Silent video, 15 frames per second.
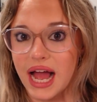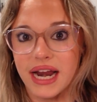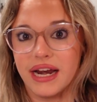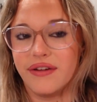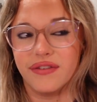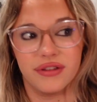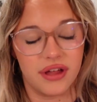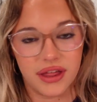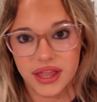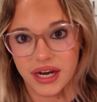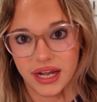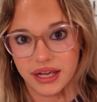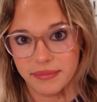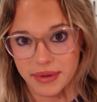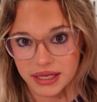I never thought that
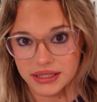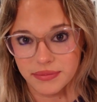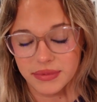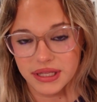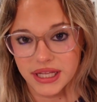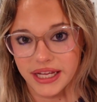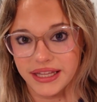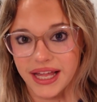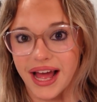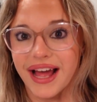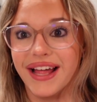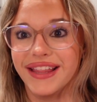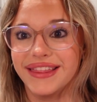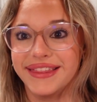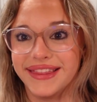I could make something like that.